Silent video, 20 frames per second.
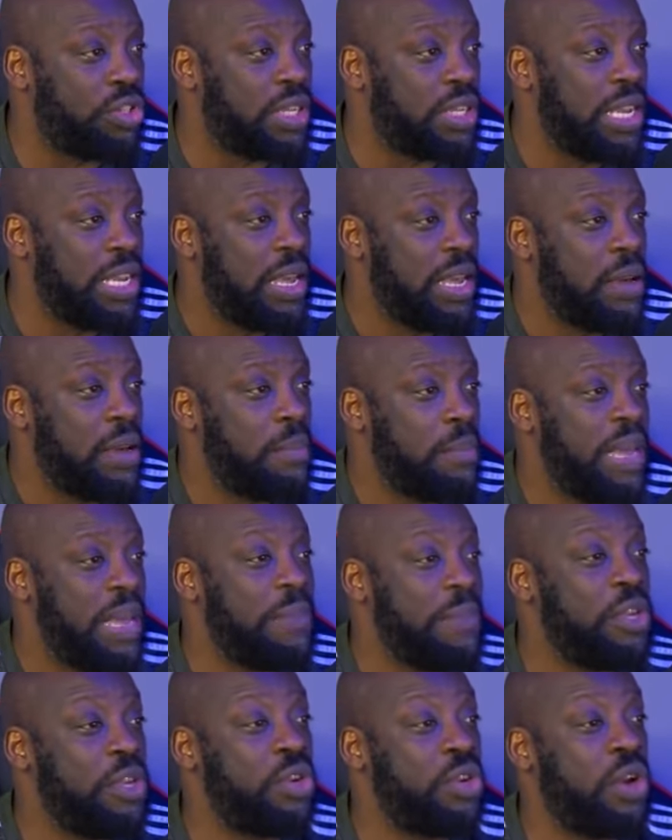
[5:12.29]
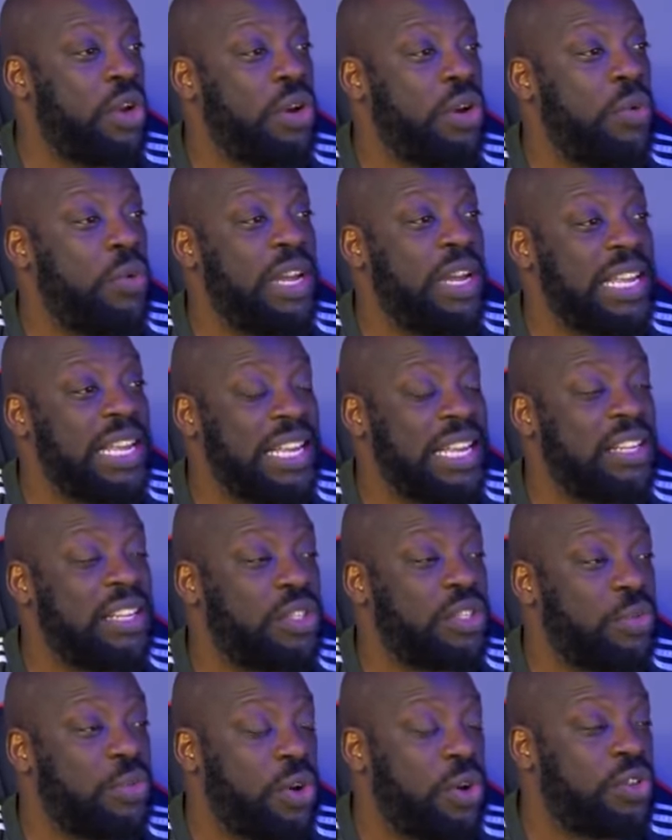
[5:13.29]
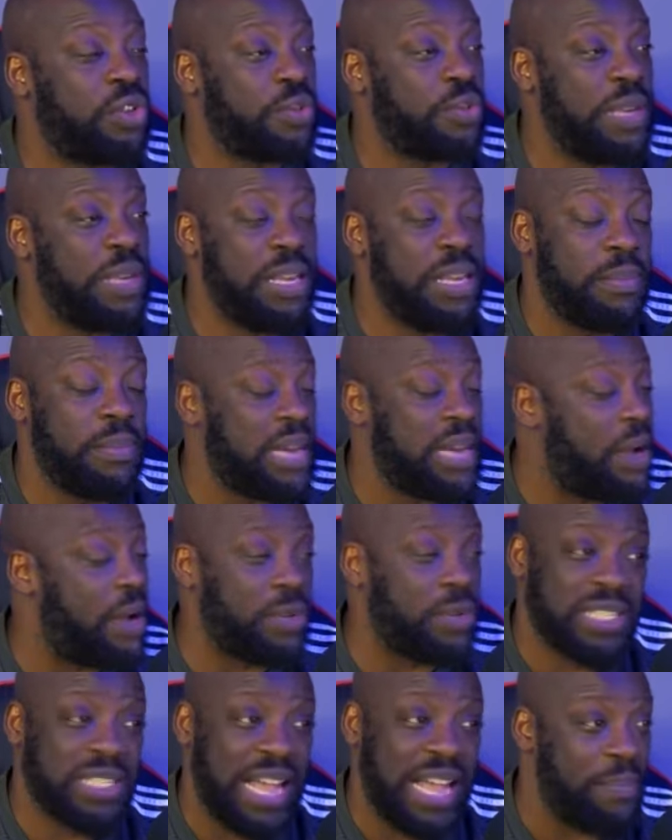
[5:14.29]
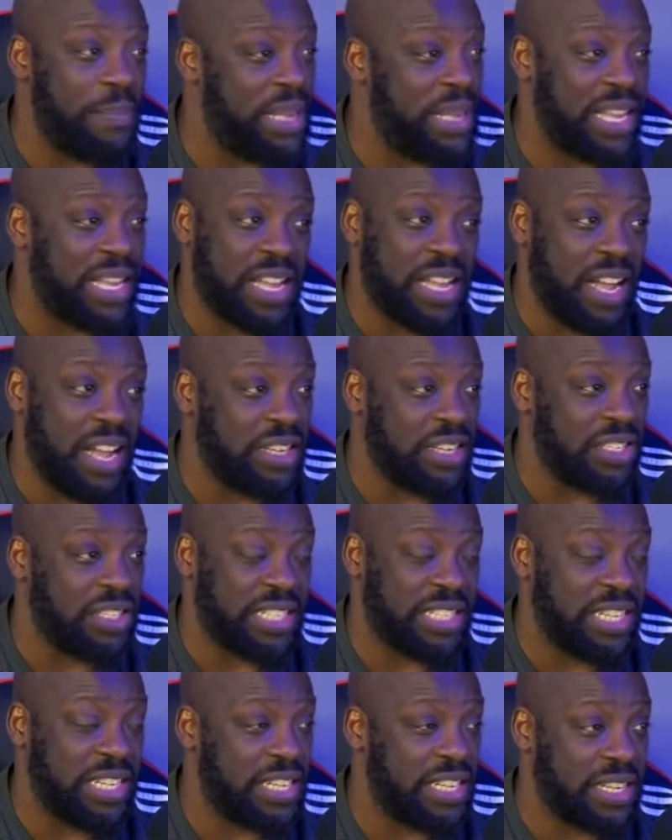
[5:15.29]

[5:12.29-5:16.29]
Time, maybe you, you don't know what to, English words mean, but I was know, not being condescending.